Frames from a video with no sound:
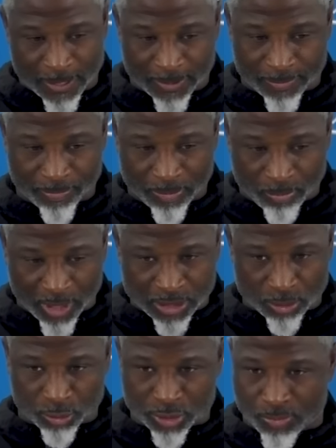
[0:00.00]
Meek's
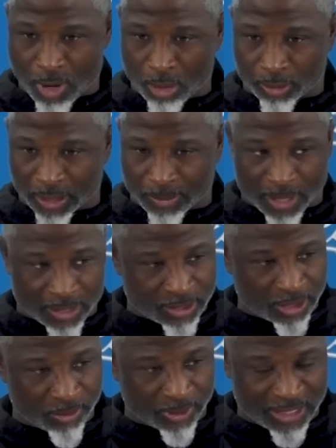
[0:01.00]
on a small end, but I'll tell
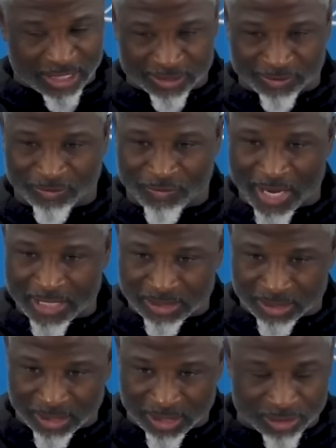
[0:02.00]
you what, he is
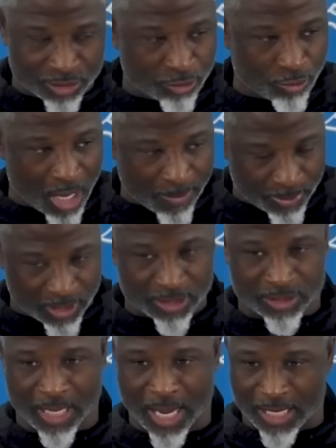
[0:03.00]
feisty, he is scrappy, he
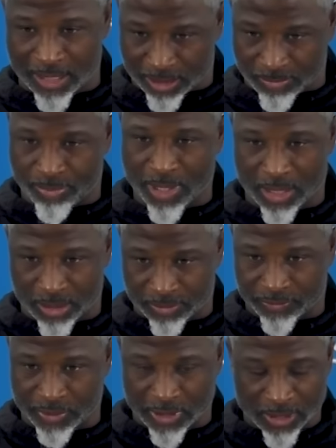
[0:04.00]
is highly
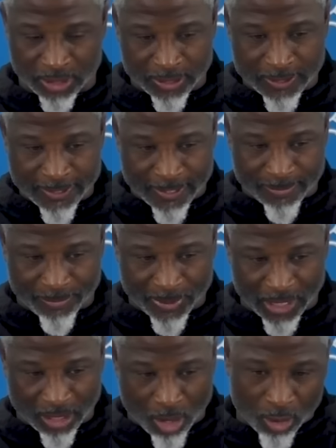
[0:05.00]
competitive.
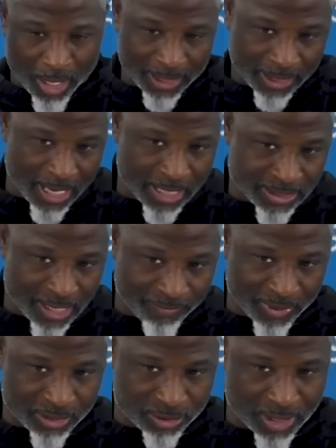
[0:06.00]
And all our guys have
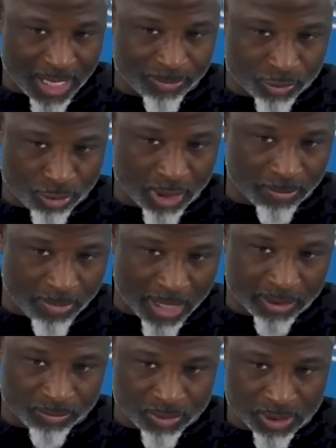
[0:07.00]
that same trait
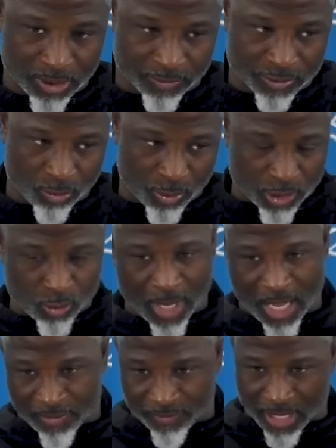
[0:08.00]
about themselves. So when you
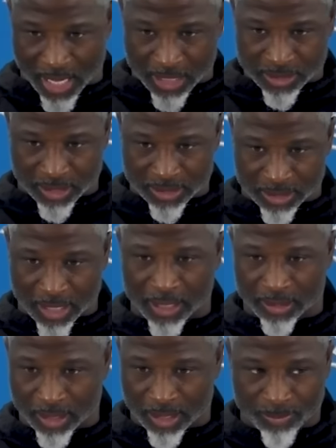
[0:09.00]
have guys that's like
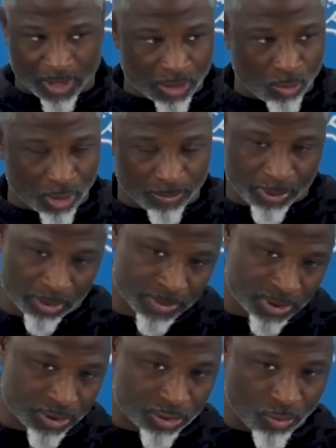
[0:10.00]
that, man, you want to put them in
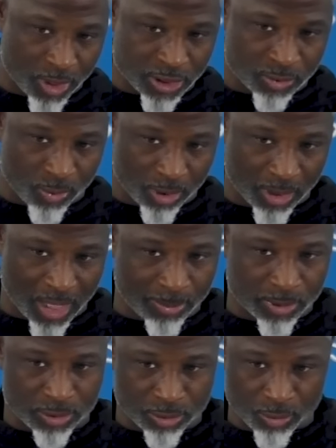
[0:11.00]
situations where they're able
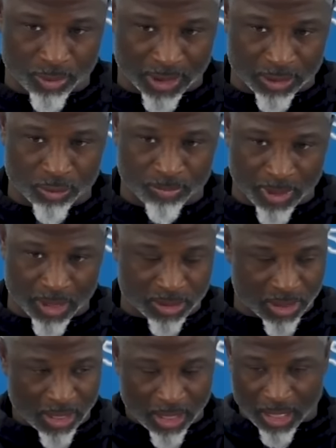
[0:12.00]
to do what they do
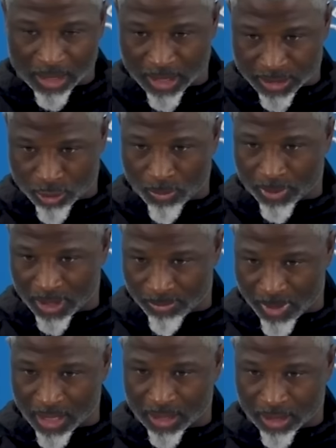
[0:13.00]
best, and that's go play
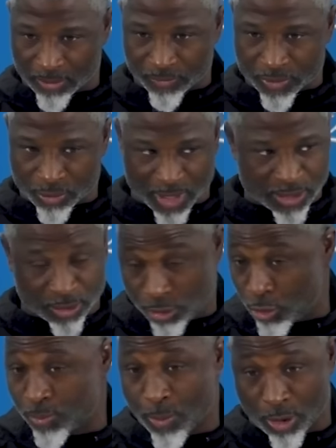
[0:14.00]
man coverage. So that's a
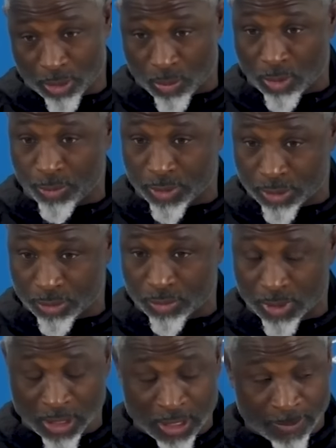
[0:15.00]
huge part of what we do.
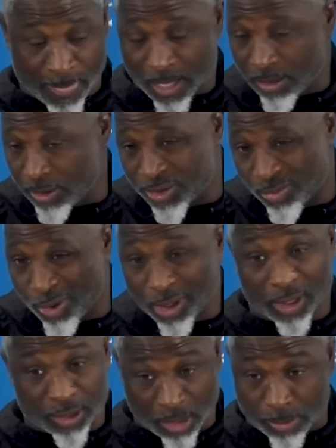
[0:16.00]
Now, listen, we're going
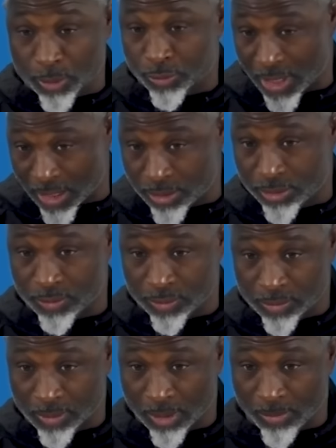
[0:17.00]
to double those guys too.
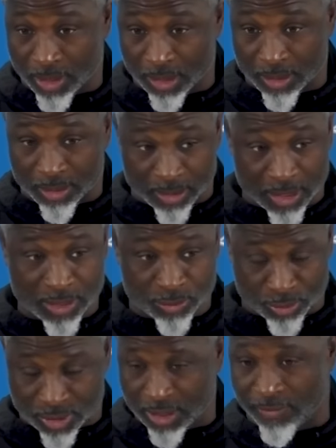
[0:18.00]
I mean, these
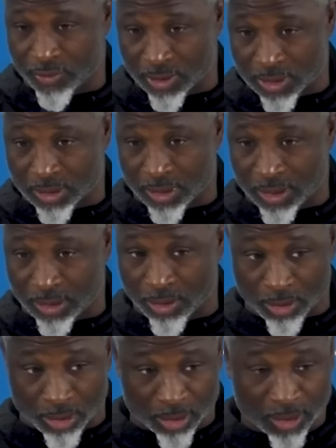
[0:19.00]
receivers in this league
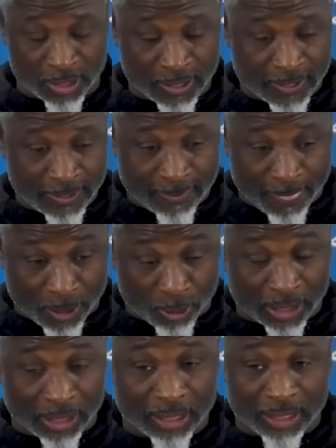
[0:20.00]
are, they're
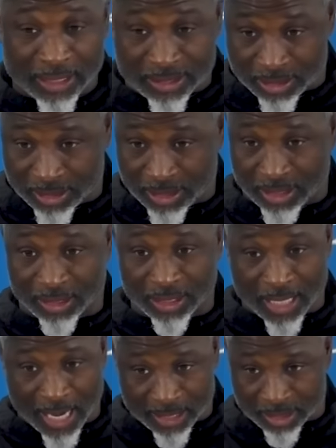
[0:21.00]
elite
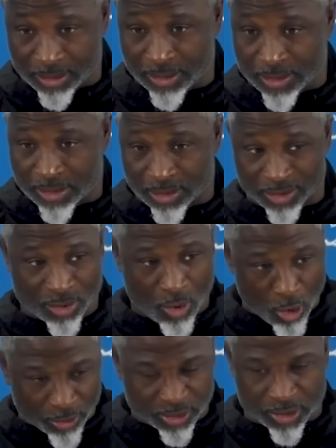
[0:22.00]
athletes, and it's
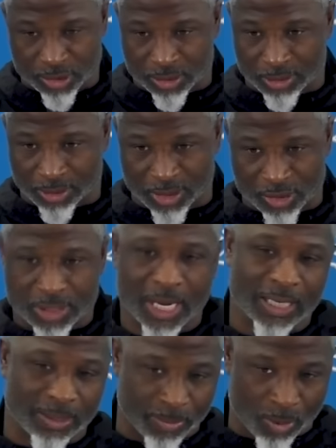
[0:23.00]
hard to just
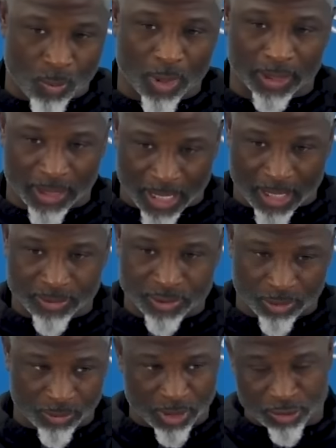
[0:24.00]
contain them with one guy.
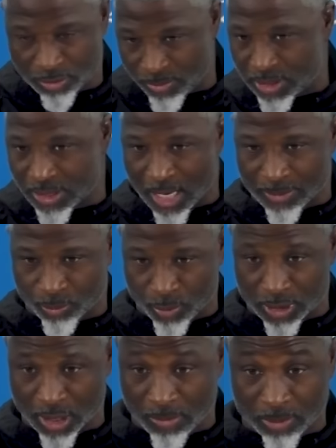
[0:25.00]
So there's going to be times when we
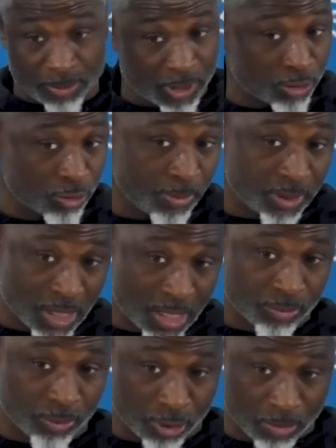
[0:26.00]
double them, but there's going to be
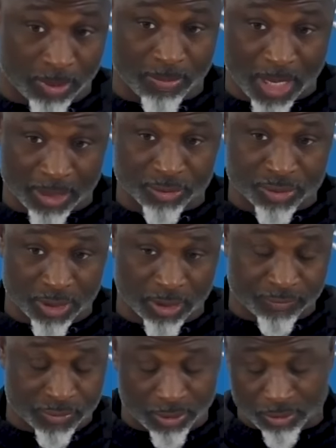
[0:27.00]
times where they're going to be by
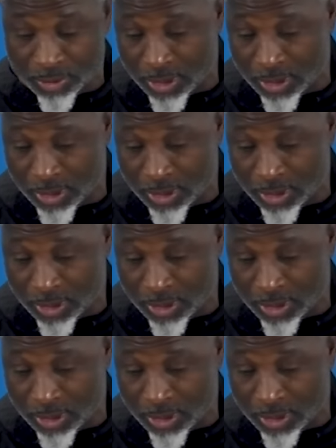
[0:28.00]
themselves. So,